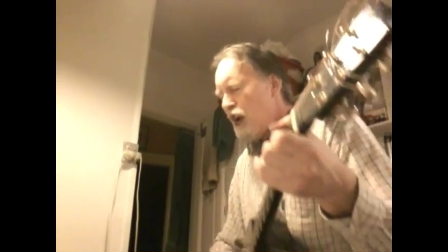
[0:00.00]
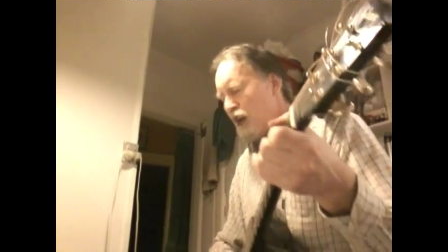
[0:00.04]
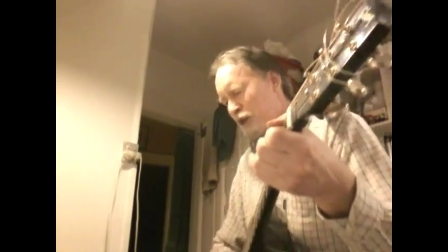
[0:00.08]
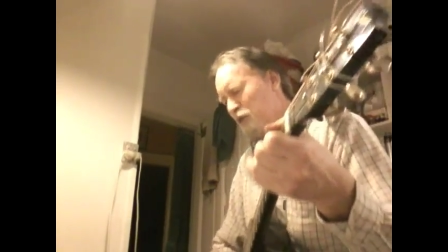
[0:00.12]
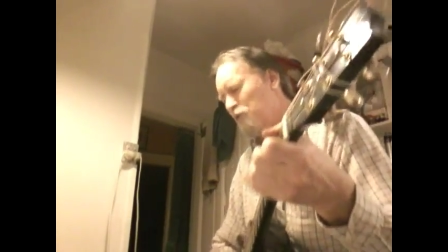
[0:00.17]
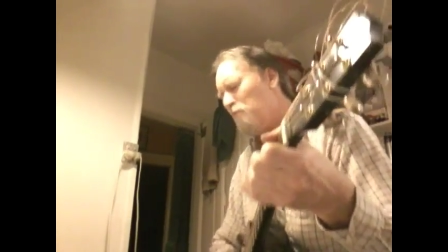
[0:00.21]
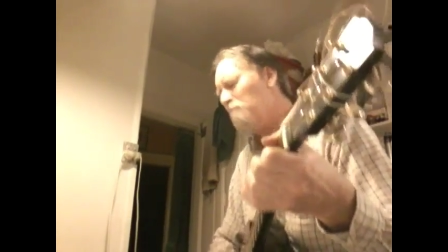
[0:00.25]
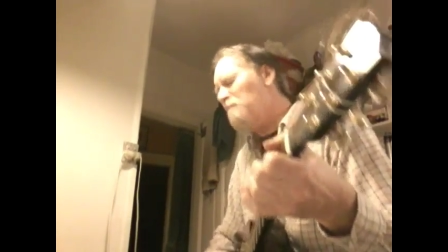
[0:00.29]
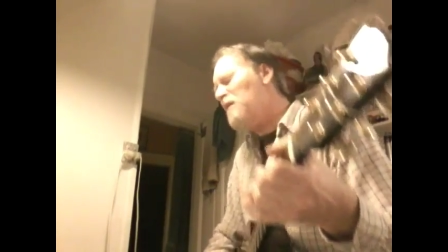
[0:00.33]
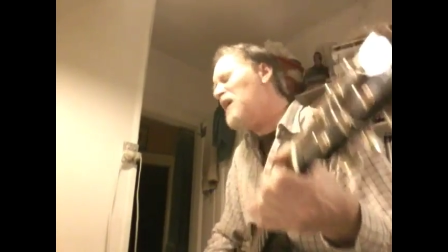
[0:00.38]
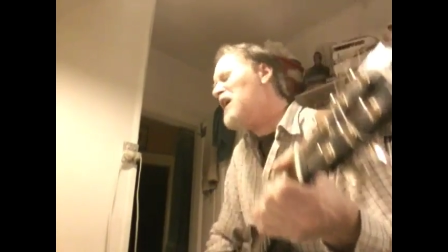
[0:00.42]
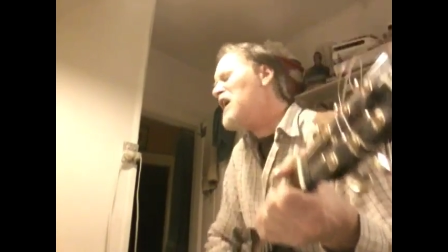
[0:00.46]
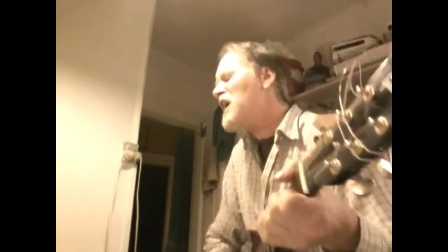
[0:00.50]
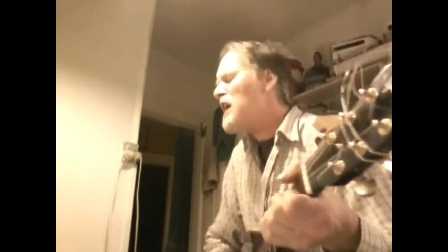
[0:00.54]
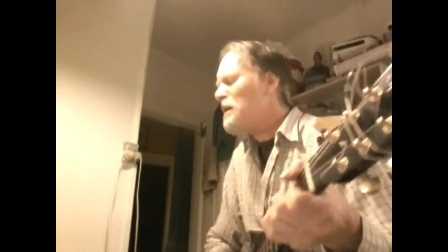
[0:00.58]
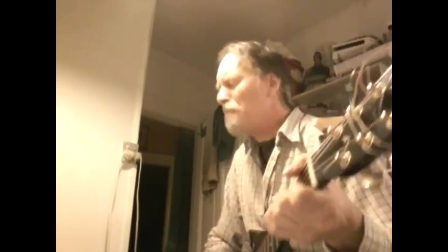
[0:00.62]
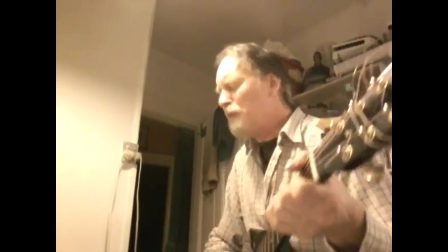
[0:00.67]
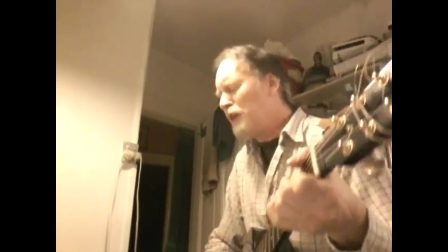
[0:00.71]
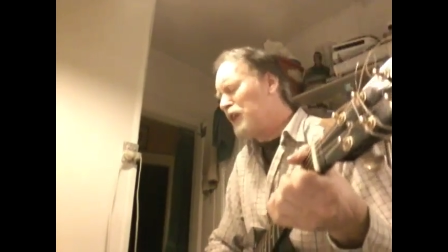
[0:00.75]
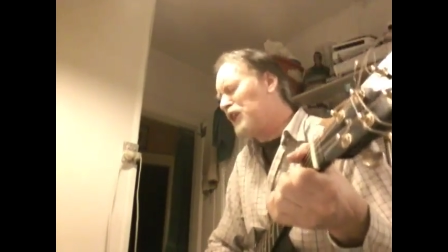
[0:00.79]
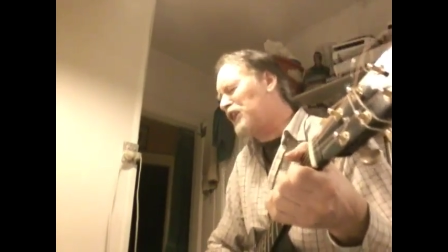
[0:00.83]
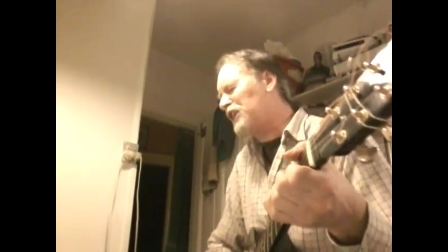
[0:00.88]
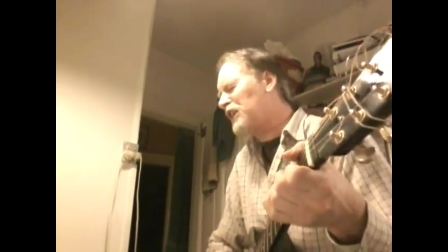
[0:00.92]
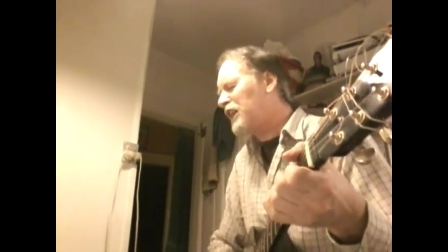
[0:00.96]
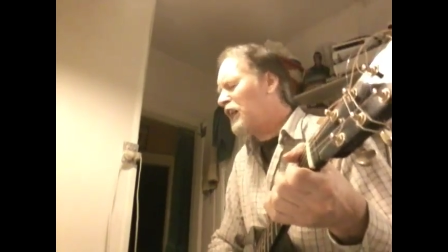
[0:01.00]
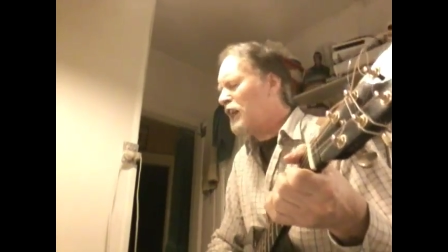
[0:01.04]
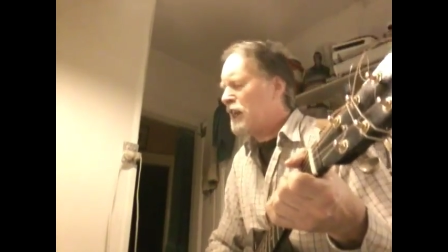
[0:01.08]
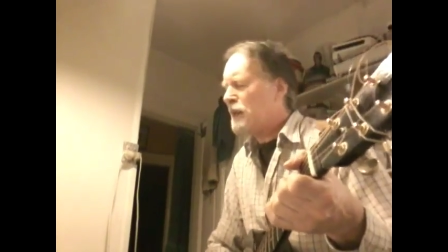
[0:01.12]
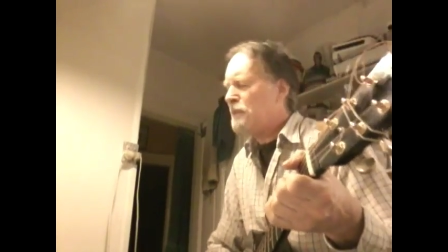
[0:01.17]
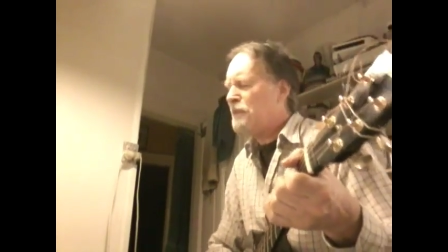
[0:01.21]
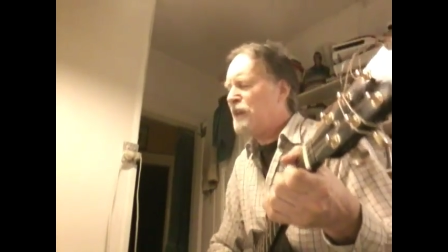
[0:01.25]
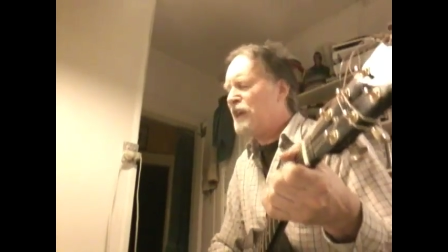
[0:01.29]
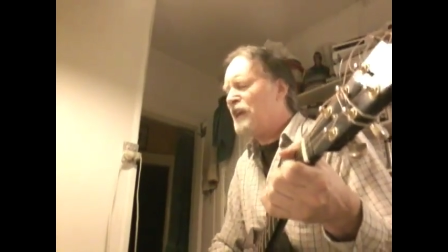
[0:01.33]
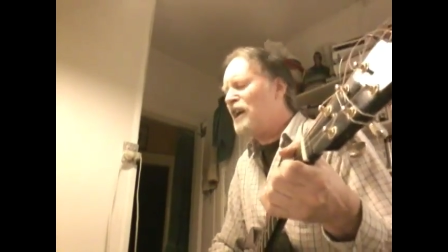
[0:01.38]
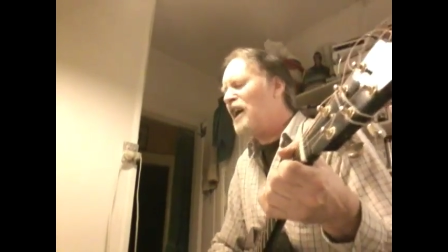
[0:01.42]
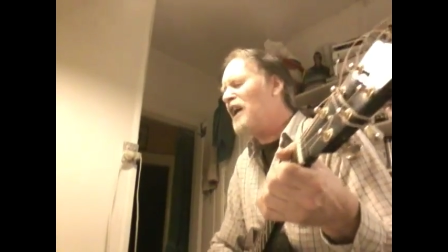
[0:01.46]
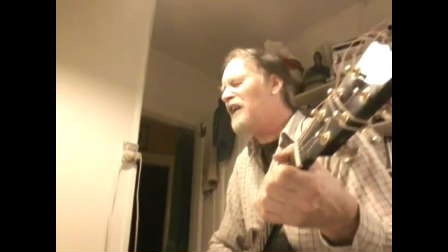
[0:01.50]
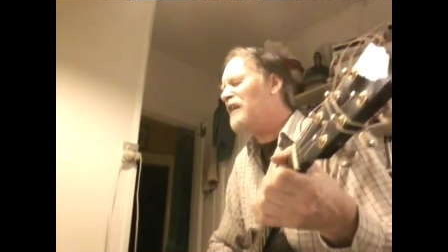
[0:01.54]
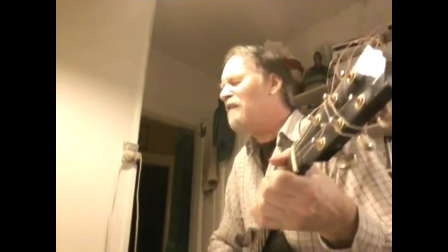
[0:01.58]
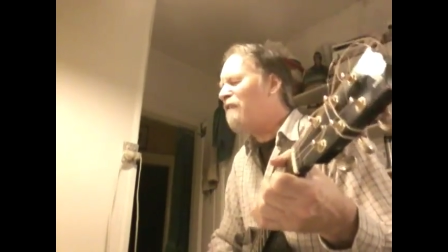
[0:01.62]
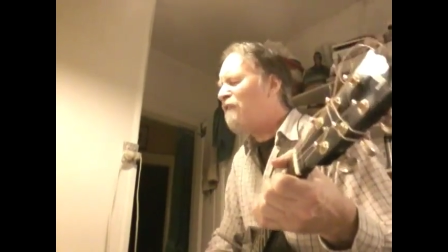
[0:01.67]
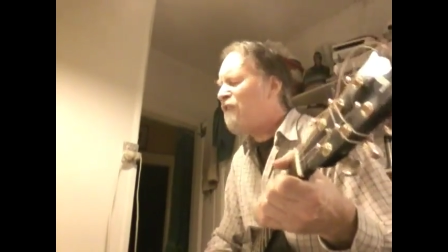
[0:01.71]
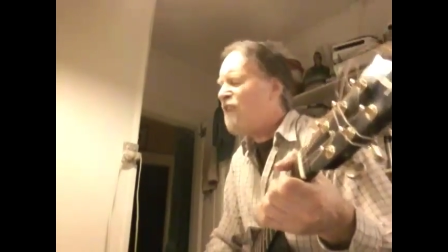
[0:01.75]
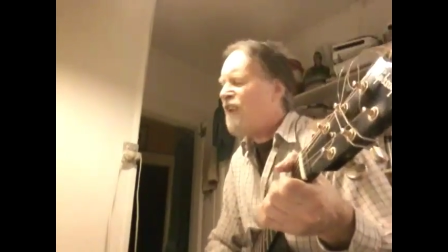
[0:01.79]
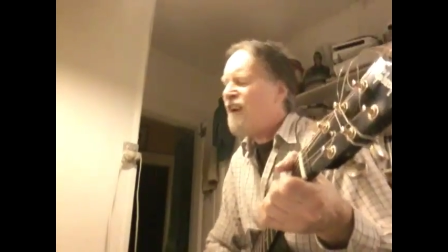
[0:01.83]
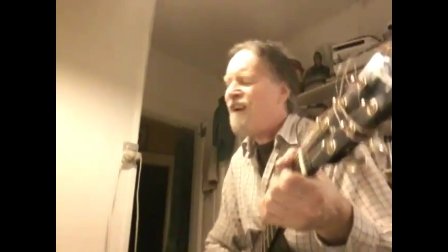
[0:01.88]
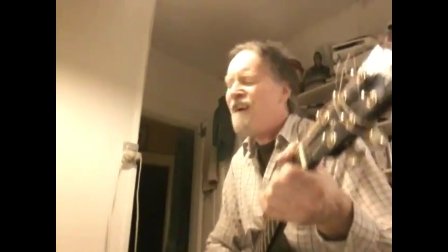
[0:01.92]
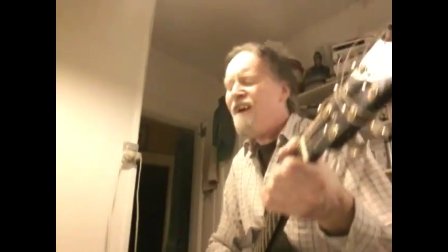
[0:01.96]
You may be sleeping on the
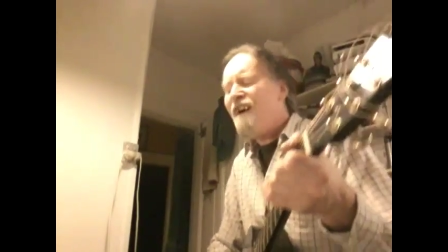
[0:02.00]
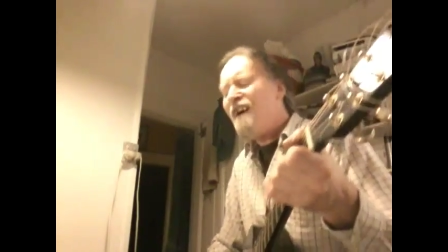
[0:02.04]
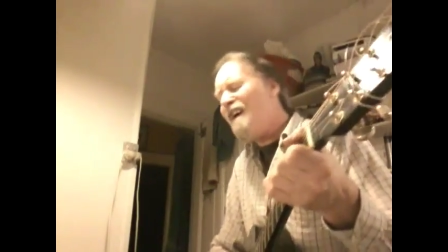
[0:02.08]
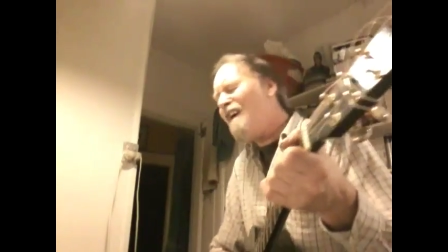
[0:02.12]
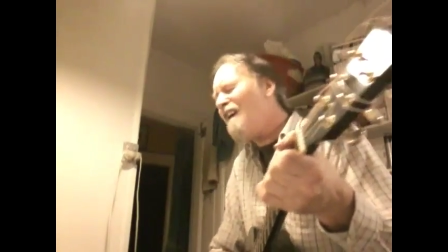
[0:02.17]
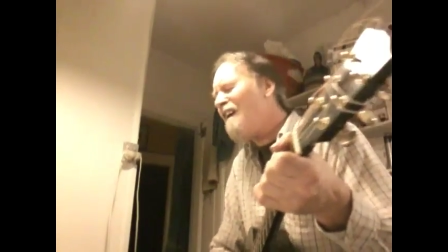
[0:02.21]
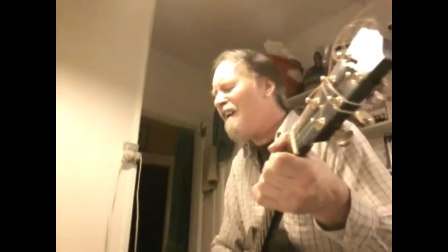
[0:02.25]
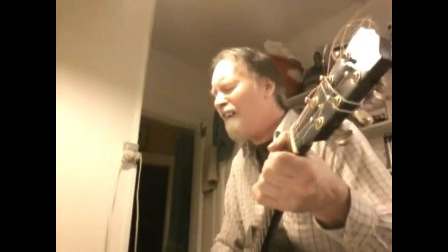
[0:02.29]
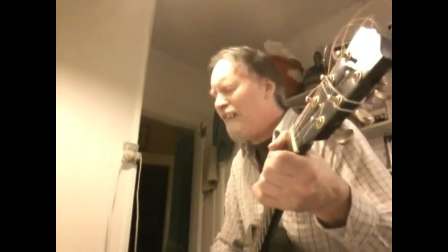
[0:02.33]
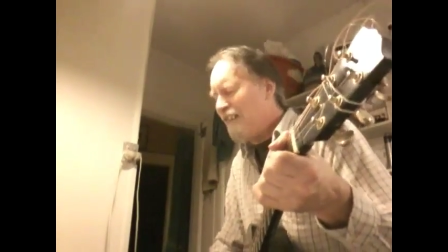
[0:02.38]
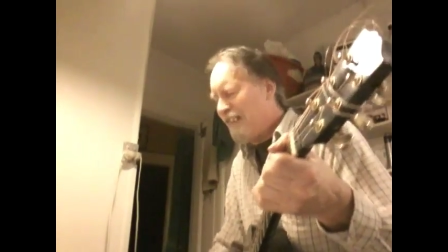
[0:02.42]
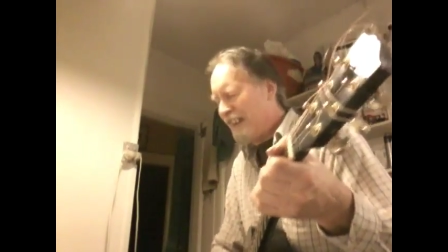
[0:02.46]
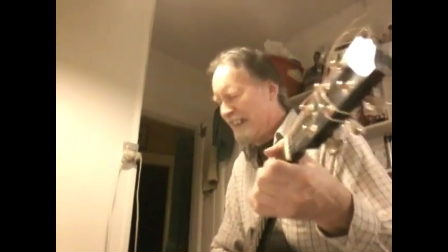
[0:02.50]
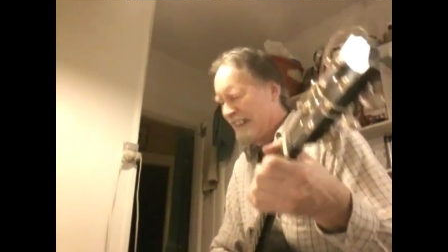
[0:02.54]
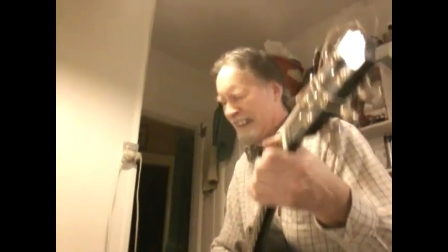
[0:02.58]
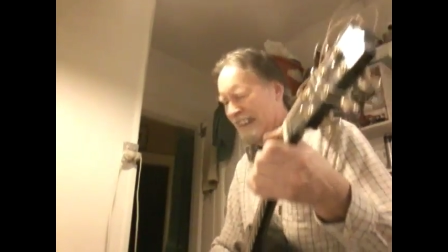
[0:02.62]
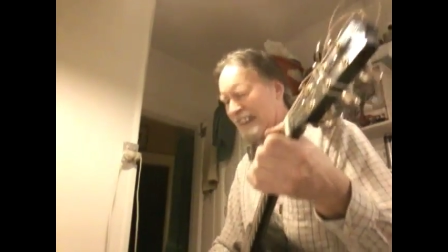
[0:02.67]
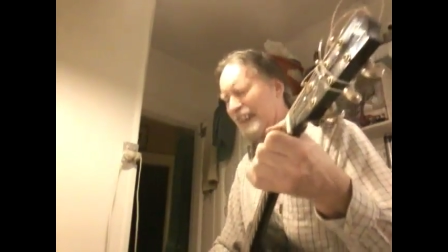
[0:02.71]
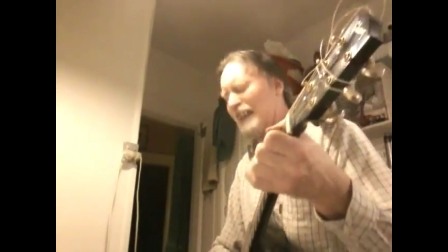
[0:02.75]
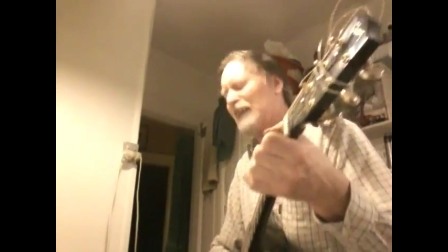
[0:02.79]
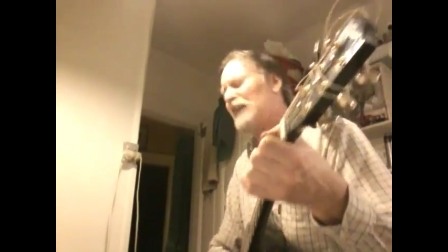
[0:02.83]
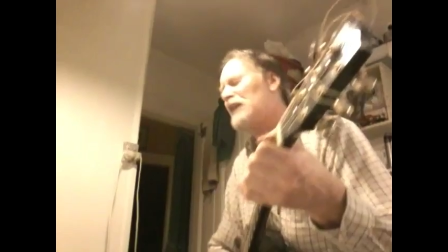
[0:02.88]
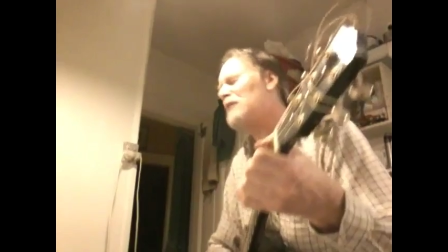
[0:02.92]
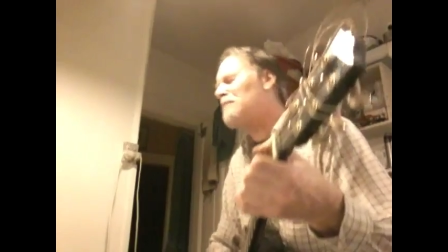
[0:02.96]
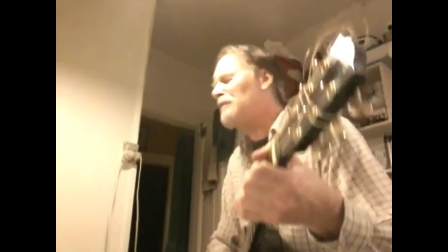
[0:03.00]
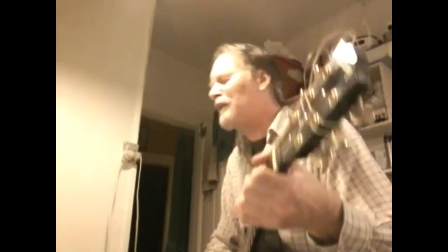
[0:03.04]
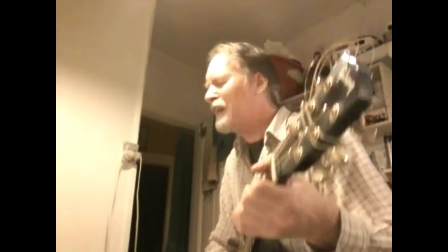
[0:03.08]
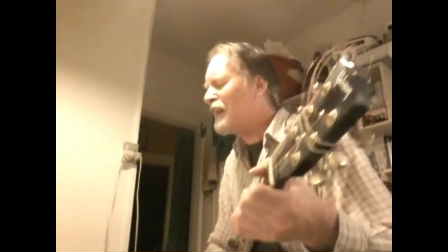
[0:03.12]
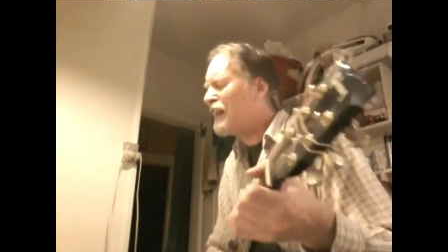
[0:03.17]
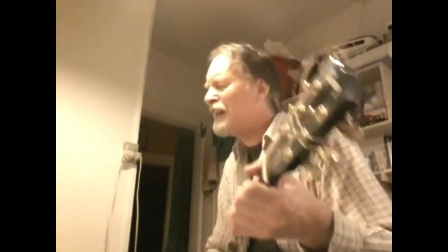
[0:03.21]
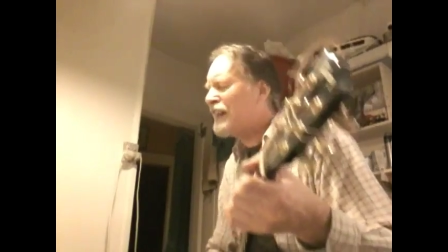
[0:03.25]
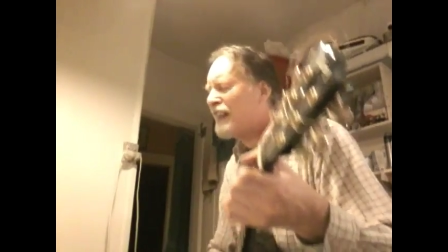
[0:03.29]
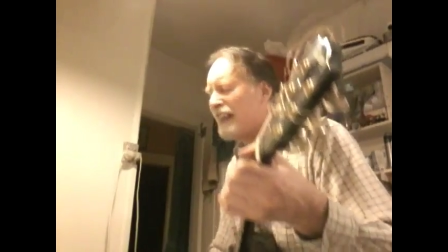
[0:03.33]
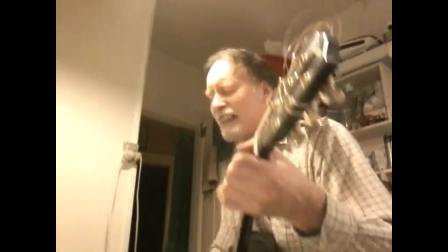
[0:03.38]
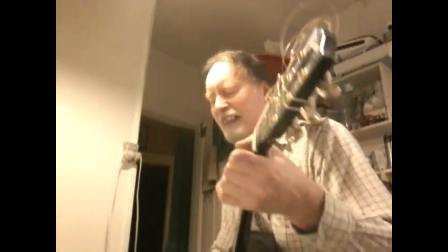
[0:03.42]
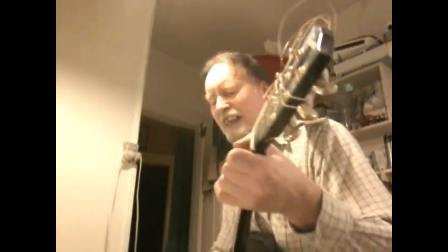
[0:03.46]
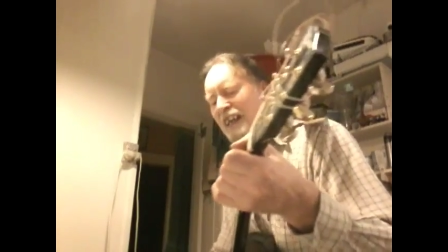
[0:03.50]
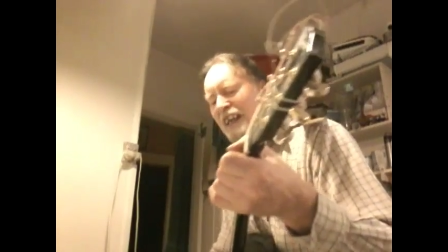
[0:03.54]
floor, sleeping in a